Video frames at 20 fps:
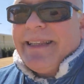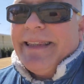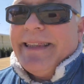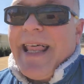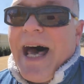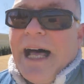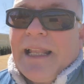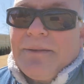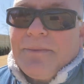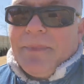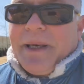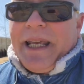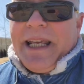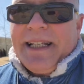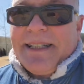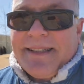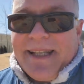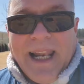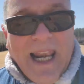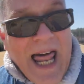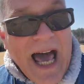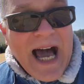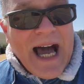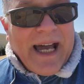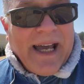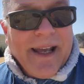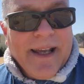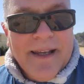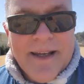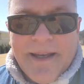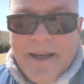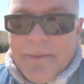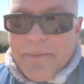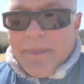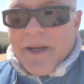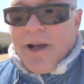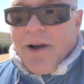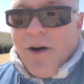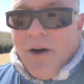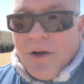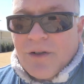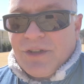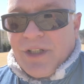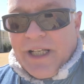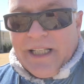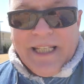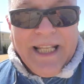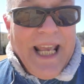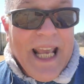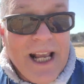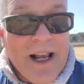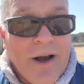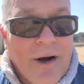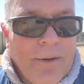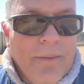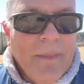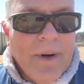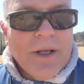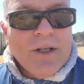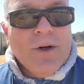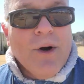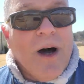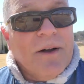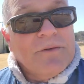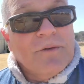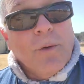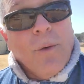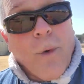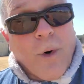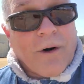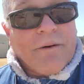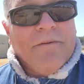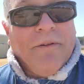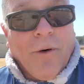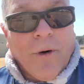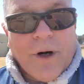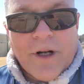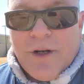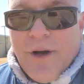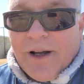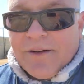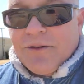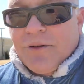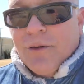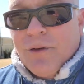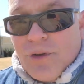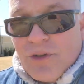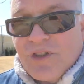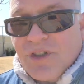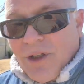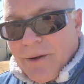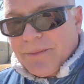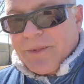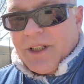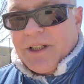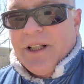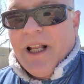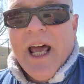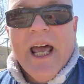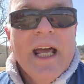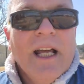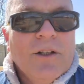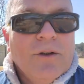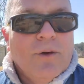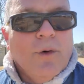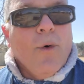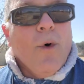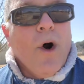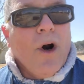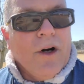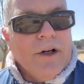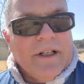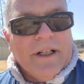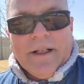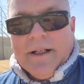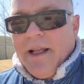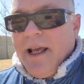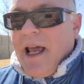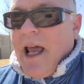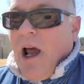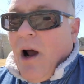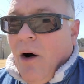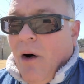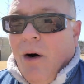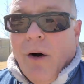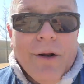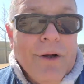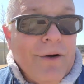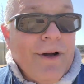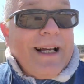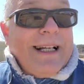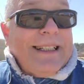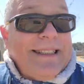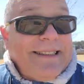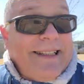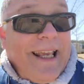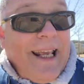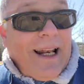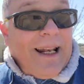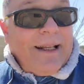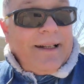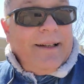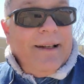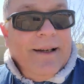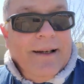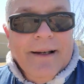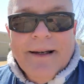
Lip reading: That is a lie, because an income, you have to work for it. You have to do something to earn it. Or you can steal it.